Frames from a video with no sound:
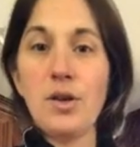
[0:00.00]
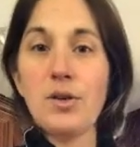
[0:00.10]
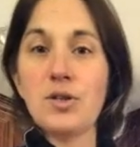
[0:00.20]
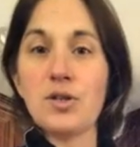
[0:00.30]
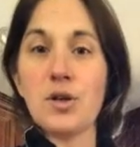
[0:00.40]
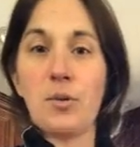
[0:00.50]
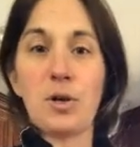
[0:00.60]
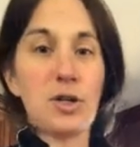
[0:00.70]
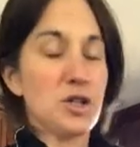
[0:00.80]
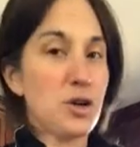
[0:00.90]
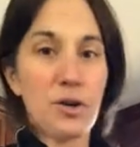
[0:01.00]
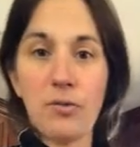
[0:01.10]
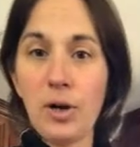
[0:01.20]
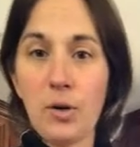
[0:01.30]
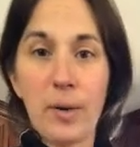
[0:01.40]
So I'm going to show you
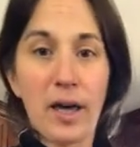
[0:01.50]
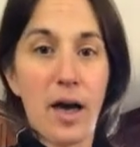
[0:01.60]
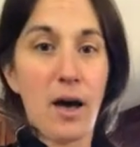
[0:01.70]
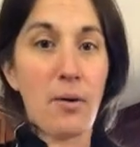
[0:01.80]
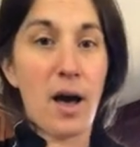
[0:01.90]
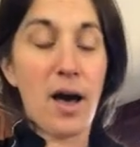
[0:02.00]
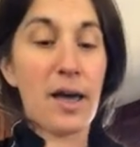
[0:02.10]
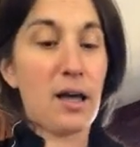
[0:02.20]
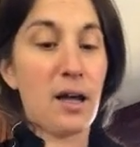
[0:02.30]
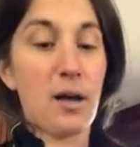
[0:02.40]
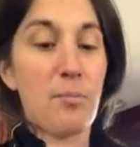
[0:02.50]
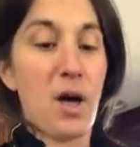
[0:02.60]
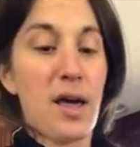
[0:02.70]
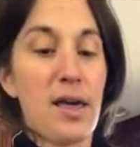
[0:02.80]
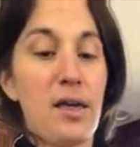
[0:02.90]
real quick how I cut up
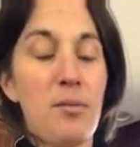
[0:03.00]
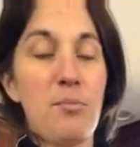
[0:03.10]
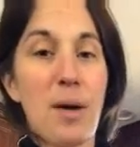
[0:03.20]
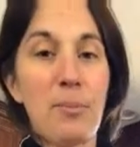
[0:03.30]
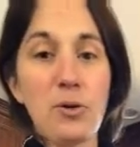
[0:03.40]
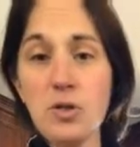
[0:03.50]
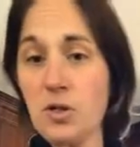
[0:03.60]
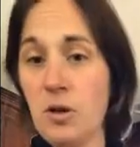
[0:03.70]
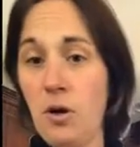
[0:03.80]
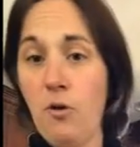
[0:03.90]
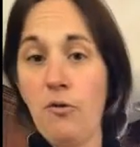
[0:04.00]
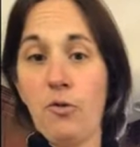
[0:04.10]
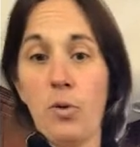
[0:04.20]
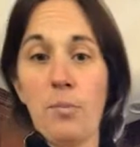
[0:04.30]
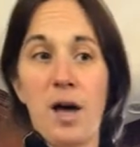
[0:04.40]
my peppers
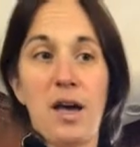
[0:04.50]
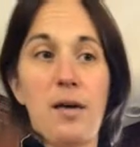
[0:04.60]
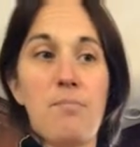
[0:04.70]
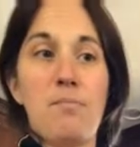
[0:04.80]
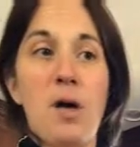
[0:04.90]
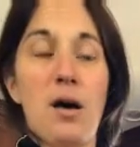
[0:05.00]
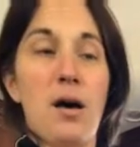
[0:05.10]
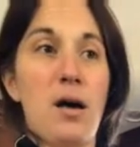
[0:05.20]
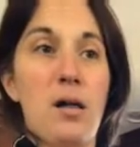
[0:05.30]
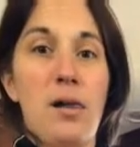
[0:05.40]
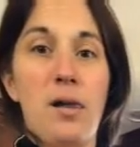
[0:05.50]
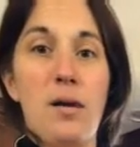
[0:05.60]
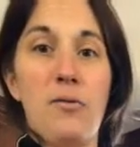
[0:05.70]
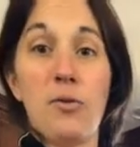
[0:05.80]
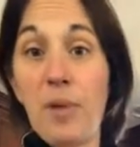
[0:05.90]
for my
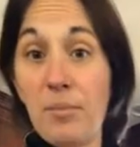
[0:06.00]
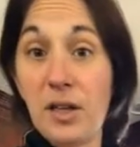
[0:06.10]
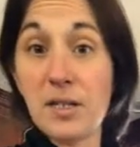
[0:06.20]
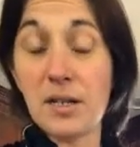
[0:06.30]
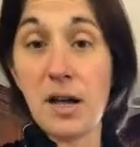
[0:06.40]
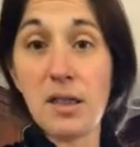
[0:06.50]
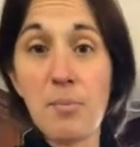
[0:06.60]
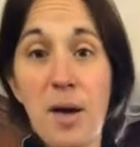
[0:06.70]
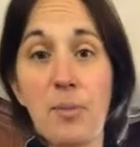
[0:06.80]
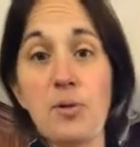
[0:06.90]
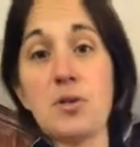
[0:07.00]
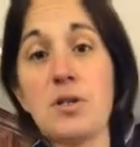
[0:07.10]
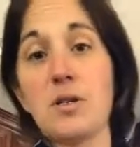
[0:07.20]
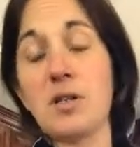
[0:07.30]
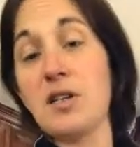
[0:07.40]
meal tonight, the
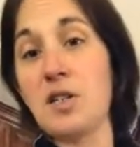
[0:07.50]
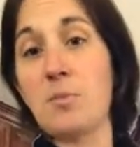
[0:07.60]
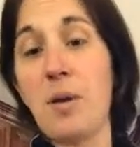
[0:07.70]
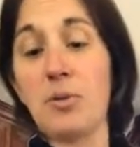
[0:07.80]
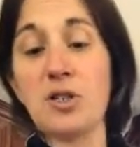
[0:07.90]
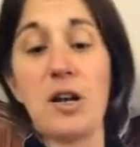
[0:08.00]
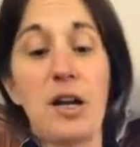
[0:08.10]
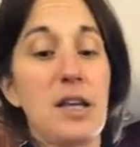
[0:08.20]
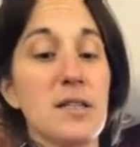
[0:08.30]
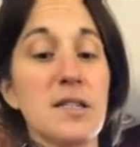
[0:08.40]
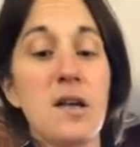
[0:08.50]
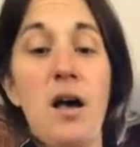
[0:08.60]
peppers, sausage, peppers, and onions.